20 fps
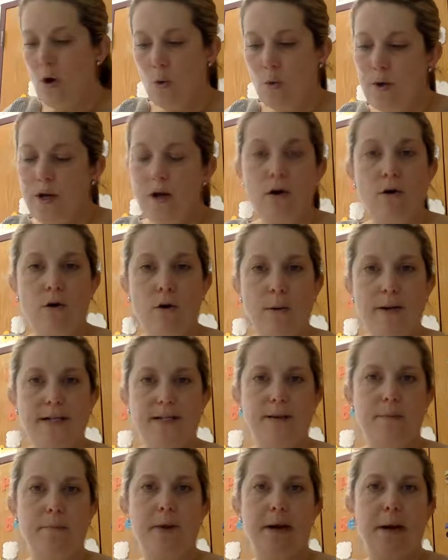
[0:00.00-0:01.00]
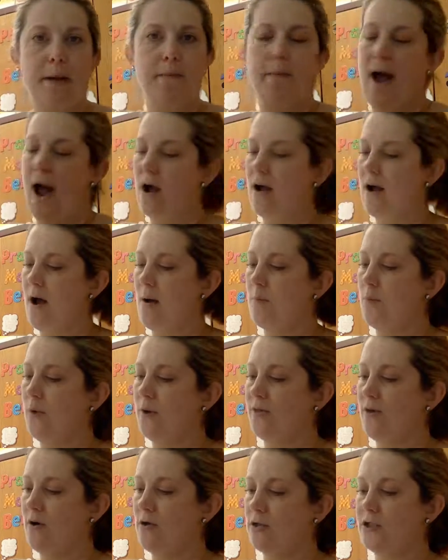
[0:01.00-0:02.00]
we are going to pick back up
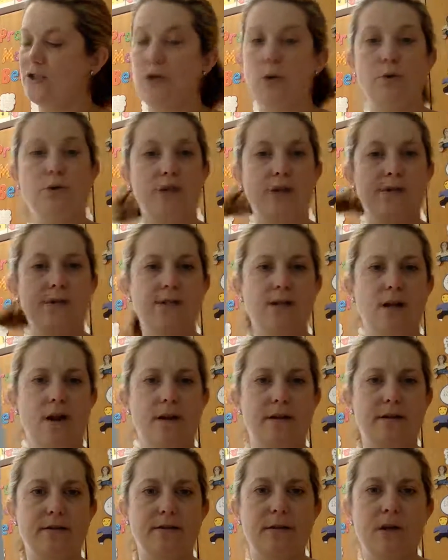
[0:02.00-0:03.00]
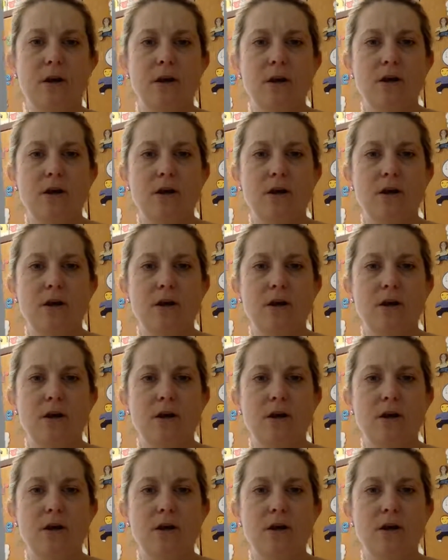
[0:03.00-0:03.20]
with our social studies.